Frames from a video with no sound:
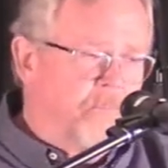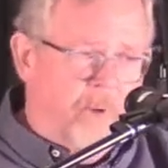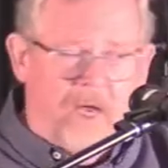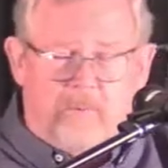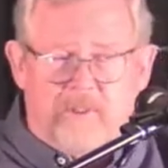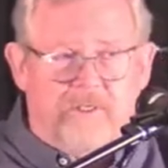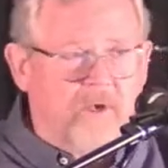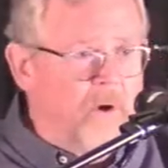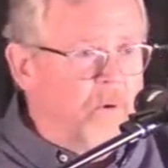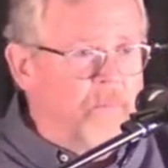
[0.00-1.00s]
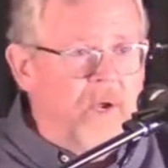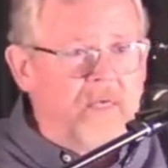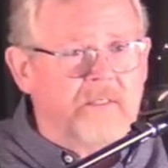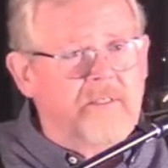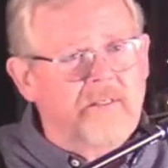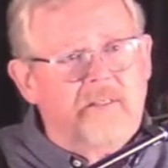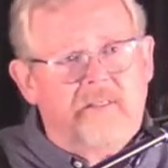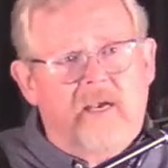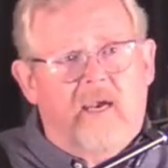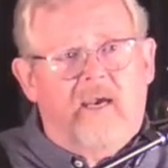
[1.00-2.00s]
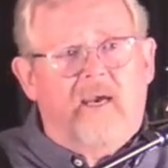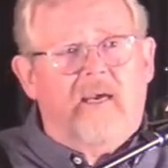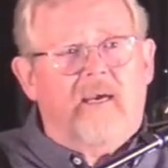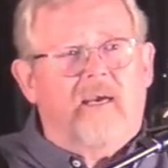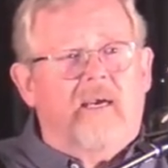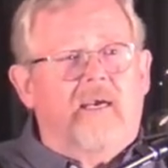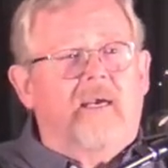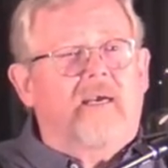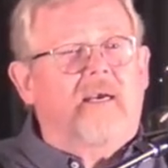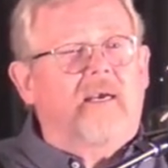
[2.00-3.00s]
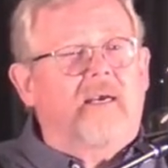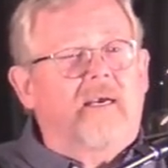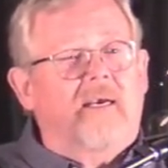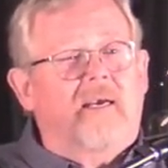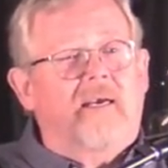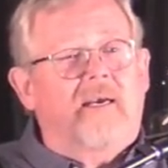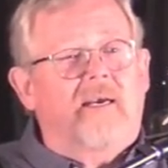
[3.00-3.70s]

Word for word: but we're so much the same.